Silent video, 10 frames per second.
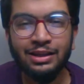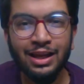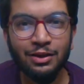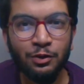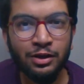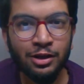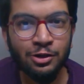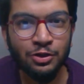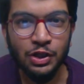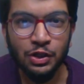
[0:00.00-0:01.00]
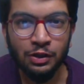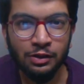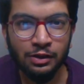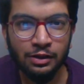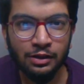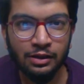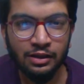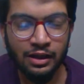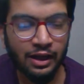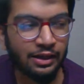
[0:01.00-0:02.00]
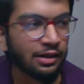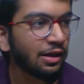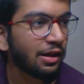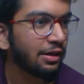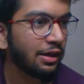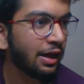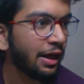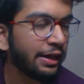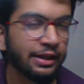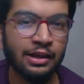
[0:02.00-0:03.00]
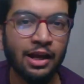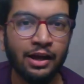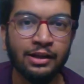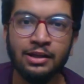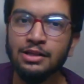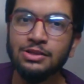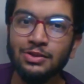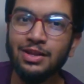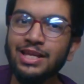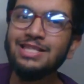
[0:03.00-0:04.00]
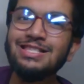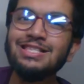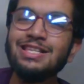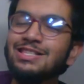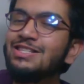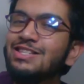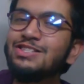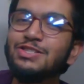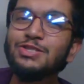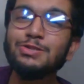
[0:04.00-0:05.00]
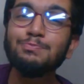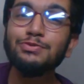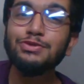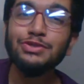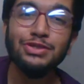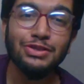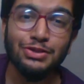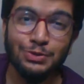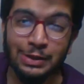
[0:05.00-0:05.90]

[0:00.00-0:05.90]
I do an intro? I did not. So let's just put the intro